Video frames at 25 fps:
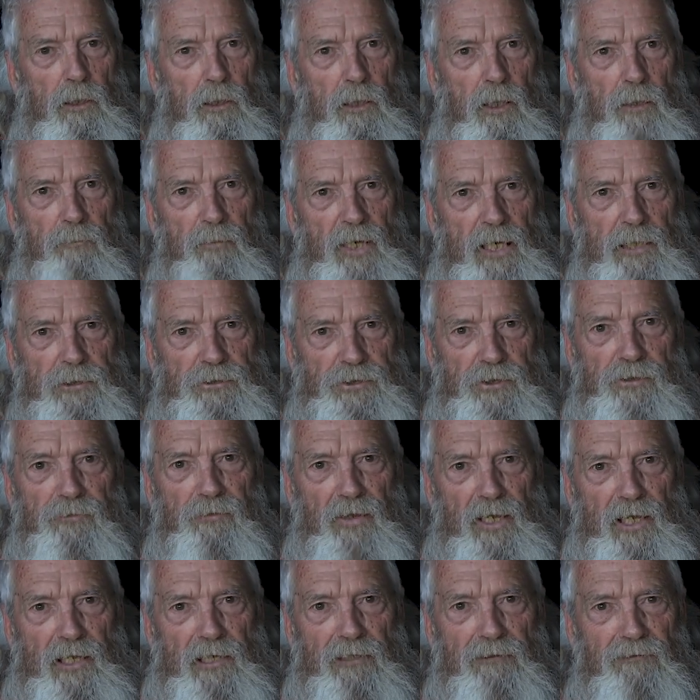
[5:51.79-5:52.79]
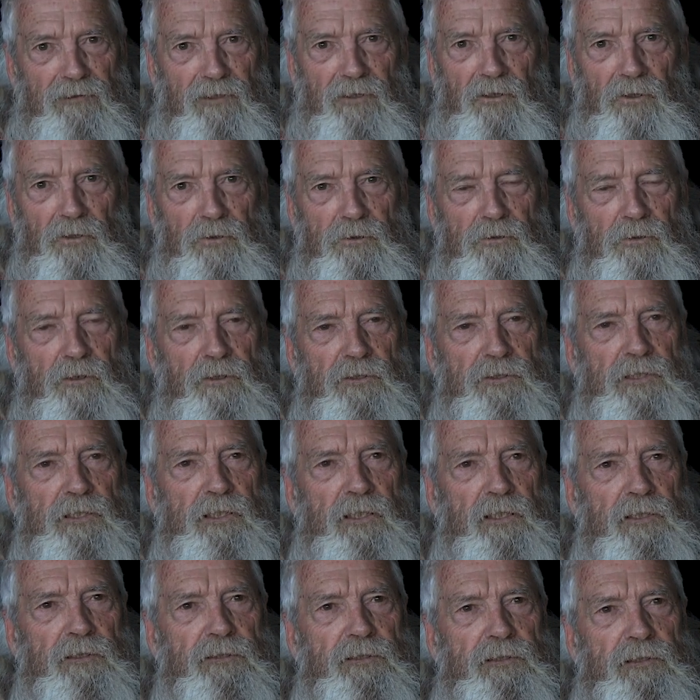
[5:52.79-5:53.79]
Imagine that, low-cost
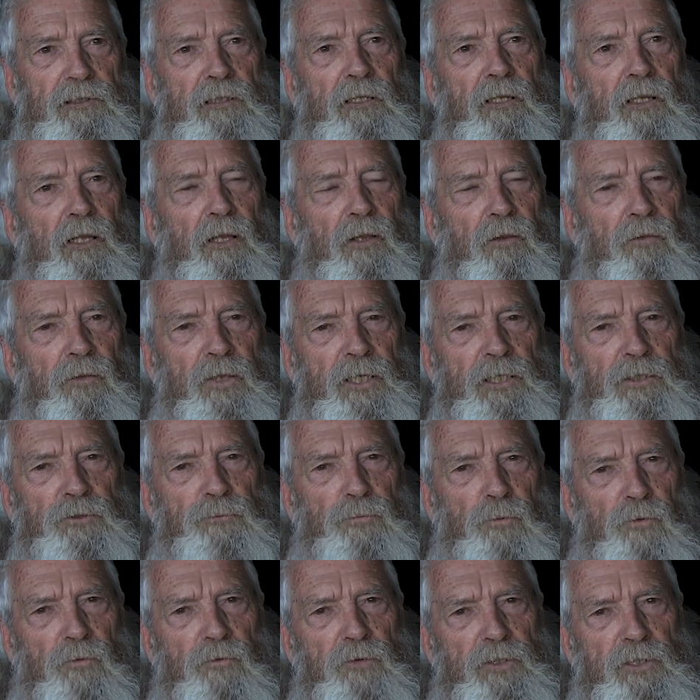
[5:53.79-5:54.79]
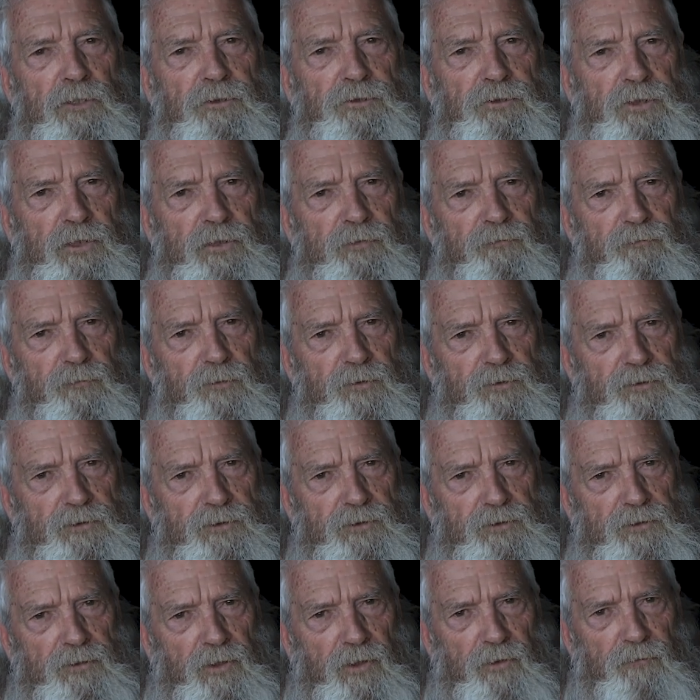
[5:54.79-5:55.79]
housing. These were the
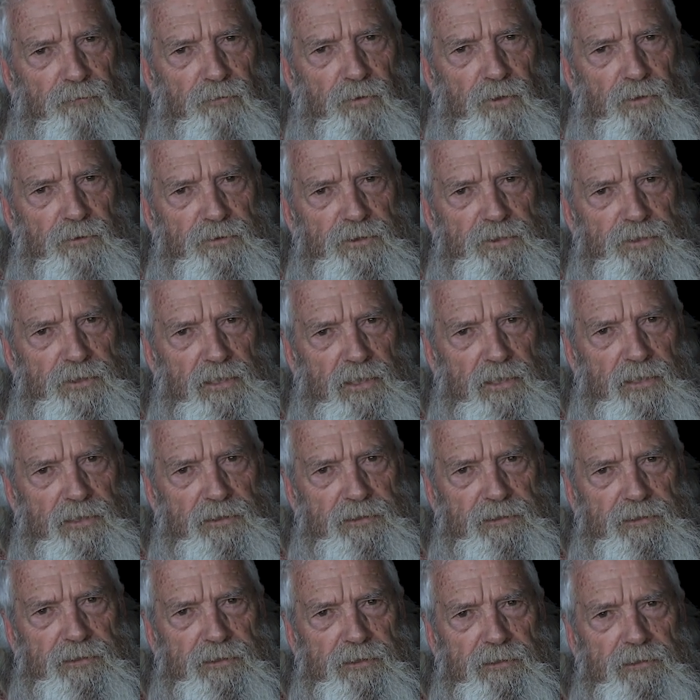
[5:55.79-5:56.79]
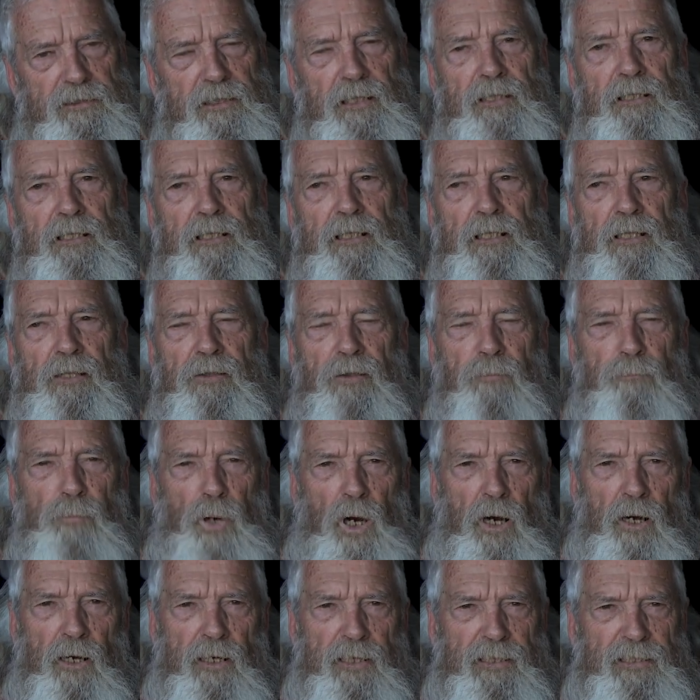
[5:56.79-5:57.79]
achievements of those days, the
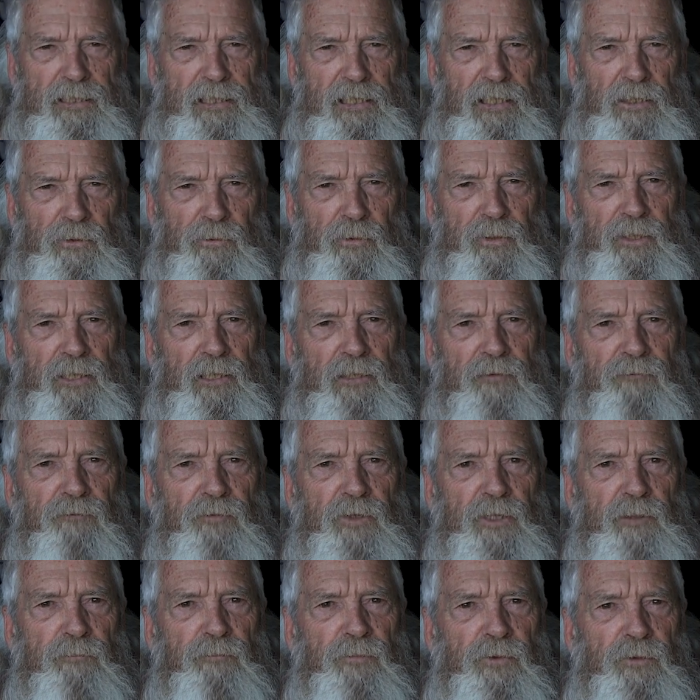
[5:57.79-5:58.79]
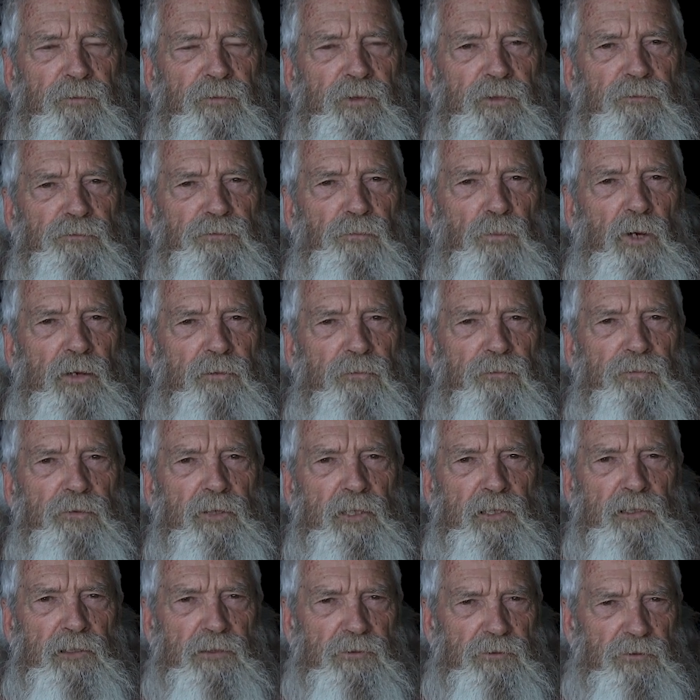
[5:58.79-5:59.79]
pioneering of Nimbin. There was one
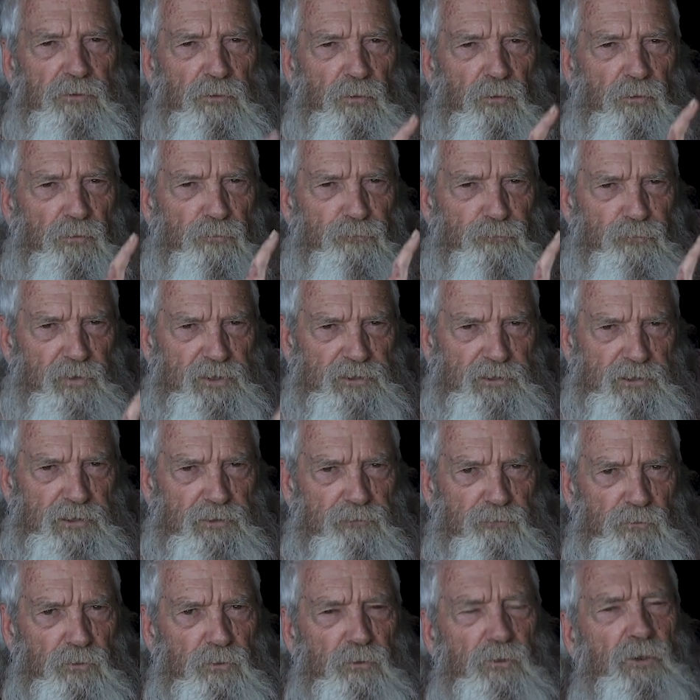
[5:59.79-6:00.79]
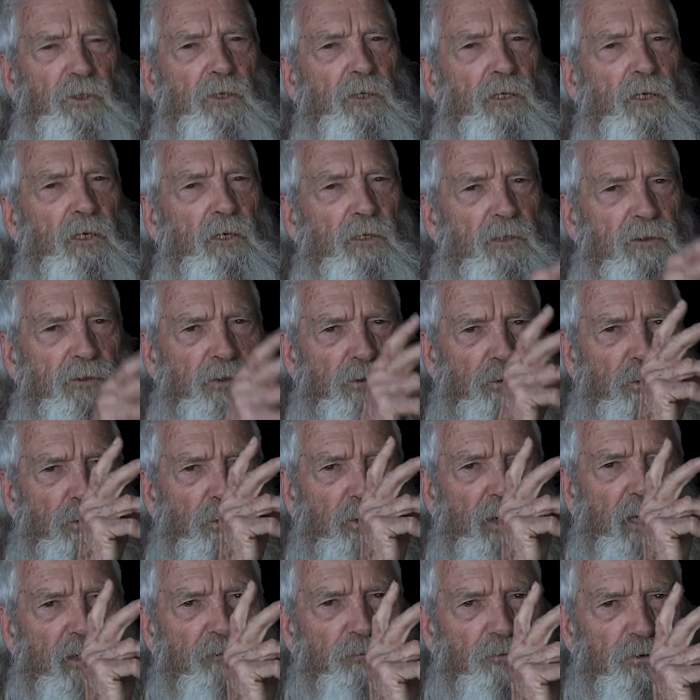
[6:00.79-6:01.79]
thing to do the festival, to
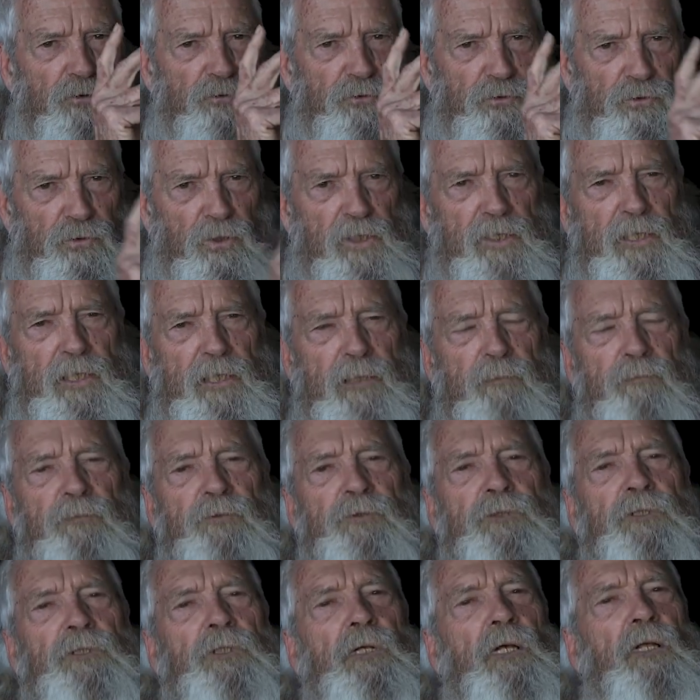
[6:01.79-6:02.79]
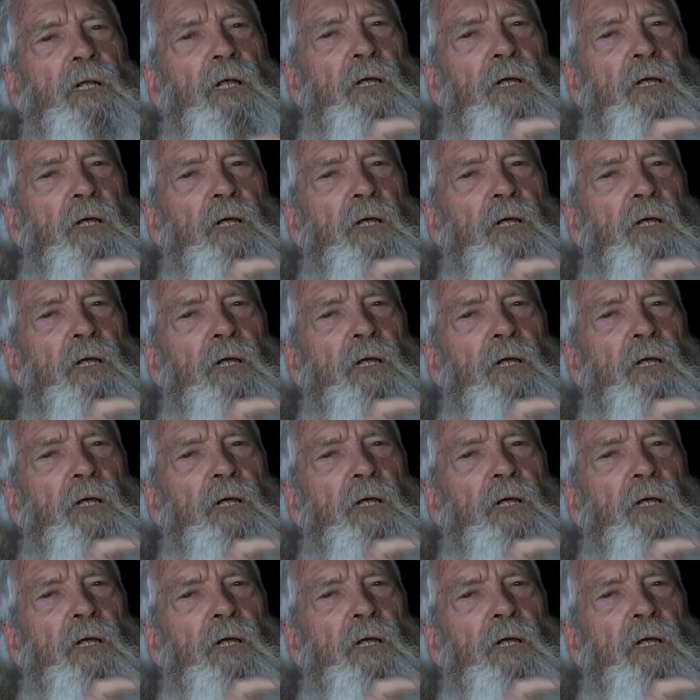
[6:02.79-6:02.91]
create the dreams.